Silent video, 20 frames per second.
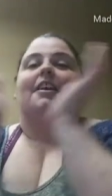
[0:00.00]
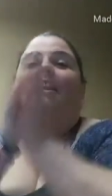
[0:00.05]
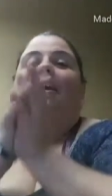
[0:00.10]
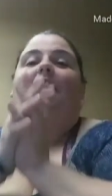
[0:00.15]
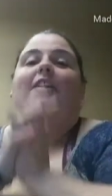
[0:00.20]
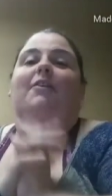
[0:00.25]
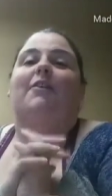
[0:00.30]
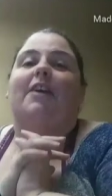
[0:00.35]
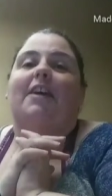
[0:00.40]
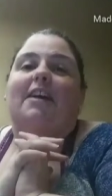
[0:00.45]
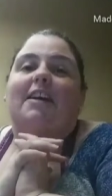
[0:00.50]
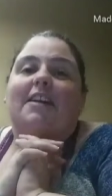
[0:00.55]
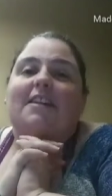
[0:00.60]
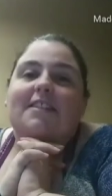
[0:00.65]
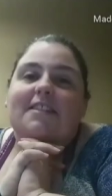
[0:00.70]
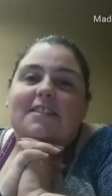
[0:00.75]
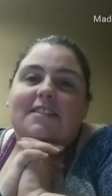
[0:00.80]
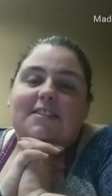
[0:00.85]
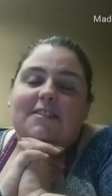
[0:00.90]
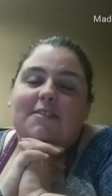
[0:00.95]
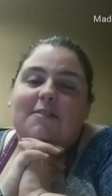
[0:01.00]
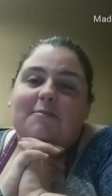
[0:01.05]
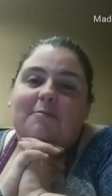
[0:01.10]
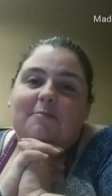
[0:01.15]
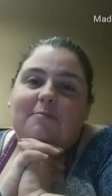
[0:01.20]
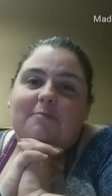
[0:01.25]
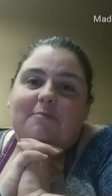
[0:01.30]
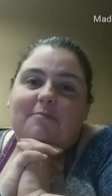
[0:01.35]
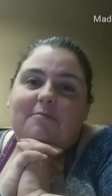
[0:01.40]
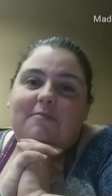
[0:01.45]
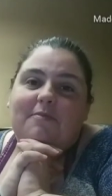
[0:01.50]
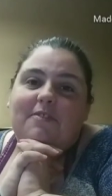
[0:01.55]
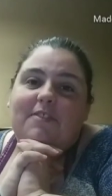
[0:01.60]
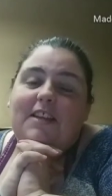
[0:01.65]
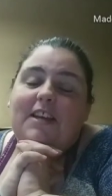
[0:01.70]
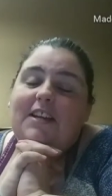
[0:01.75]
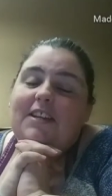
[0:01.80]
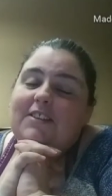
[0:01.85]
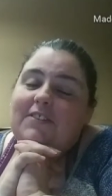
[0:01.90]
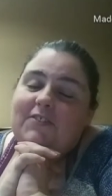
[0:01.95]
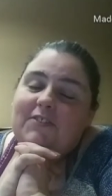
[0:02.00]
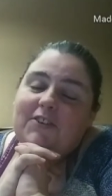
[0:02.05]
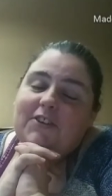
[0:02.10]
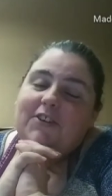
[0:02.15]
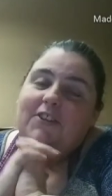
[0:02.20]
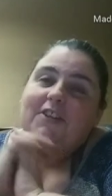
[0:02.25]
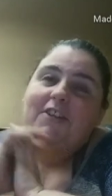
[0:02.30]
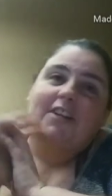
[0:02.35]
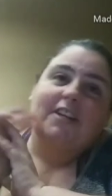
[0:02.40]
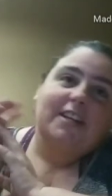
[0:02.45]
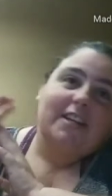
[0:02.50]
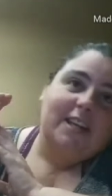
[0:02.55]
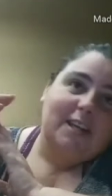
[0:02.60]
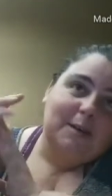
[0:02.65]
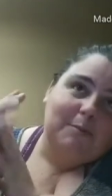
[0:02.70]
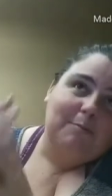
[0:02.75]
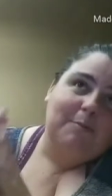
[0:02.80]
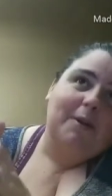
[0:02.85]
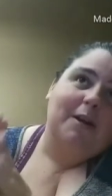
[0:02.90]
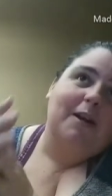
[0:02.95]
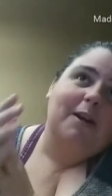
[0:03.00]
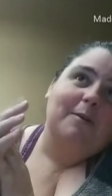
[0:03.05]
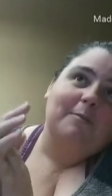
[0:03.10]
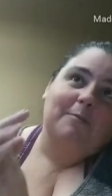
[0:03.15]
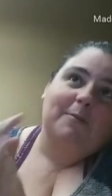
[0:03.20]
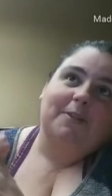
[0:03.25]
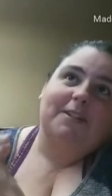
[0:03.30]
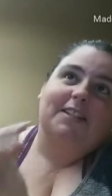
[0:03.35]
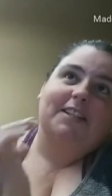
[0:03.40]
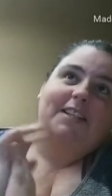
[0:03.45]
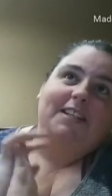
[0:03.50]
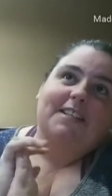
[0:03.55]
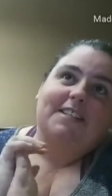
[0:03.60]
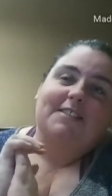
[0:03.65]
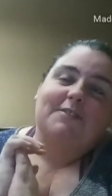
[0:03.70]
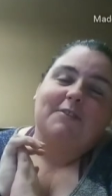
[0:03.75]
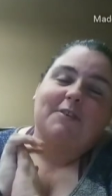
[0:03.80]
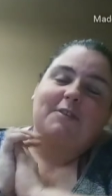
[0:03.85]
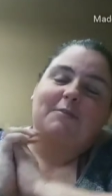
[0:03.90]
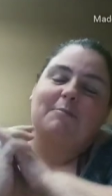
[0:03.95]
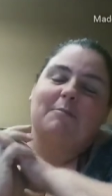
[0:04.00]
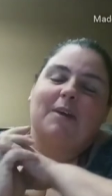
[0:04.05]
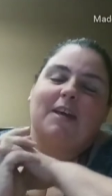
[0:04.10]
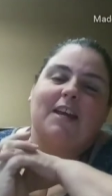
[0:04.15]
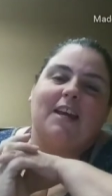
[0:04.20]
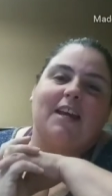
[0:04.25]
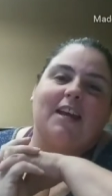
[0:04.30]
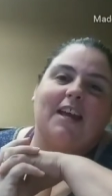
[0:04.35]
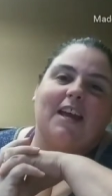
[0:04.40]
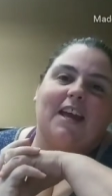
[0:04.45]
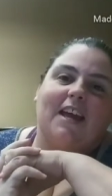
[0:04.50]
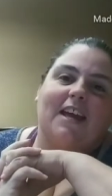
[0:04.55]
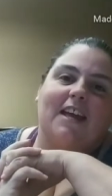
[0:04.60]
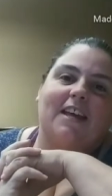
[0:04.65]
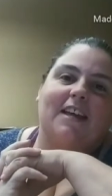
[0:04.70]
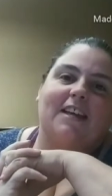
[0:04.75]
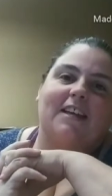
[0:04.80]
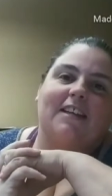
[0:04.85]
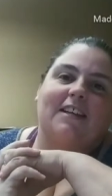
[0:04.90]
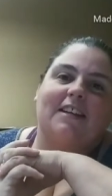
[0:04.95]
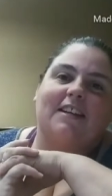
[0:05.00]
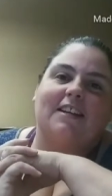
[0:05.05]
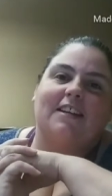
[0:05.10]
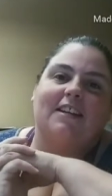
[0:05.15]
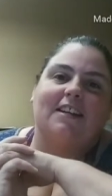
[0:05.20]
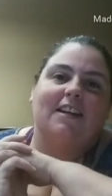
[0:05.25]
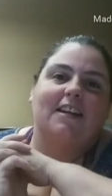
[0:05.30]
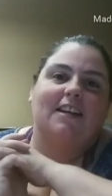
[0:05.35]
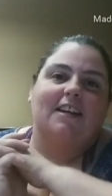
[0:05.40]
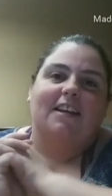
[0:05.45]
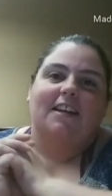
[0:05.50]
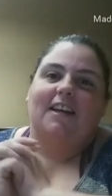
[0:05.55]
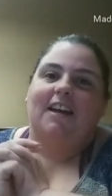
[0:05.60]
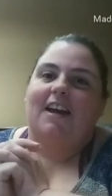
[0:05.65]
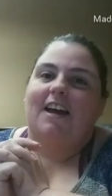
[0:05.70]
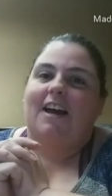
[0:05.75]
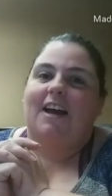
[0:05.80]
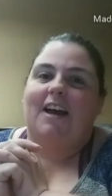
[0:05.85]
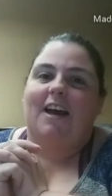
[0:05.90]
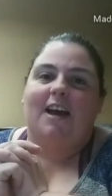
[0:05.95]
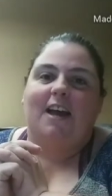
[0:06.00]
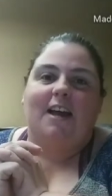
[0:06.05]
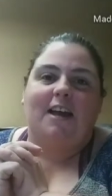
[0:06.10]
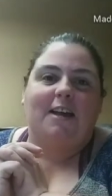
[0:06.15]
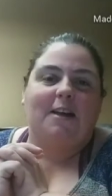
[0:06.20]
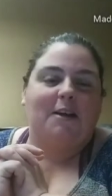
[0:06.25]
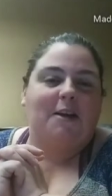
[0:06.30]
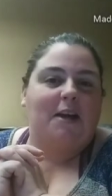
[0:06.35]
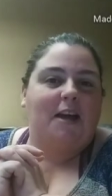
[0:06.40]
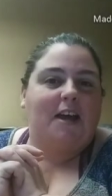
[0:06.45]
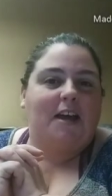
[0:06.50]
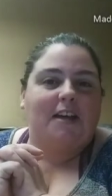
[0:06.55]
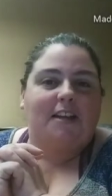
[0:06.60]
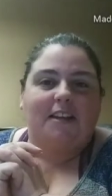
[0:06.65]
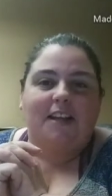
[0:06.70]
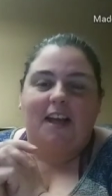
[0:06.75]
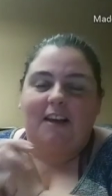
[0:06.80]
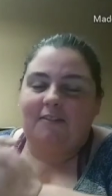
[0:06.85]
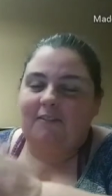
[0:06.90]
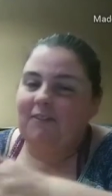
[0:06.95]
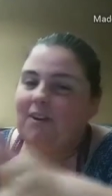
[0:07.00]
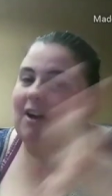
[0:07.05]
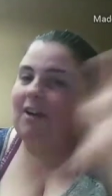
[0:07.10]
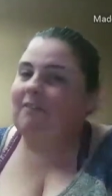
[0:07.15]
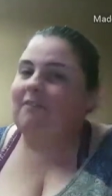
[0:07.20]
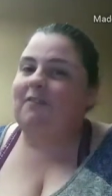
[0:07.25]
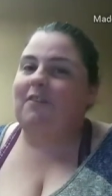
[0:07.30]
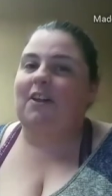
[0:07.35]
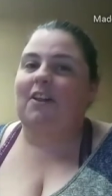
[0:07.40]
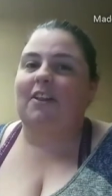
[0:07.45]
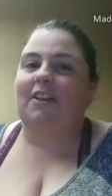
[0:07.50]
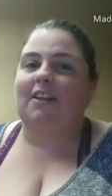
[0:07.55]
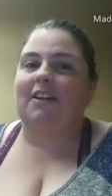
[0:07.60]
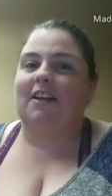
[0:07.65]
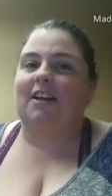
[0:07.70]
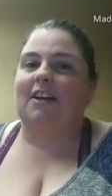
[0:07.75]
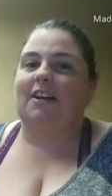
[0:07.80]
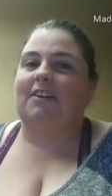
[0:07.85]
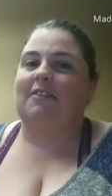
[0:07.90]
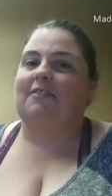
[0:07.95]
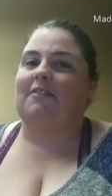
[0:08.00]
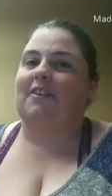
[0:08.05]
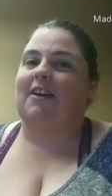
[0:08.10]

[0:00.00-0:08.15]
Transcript: Anyway, guys, thanks for keeping up with this with me and I have not fallen off.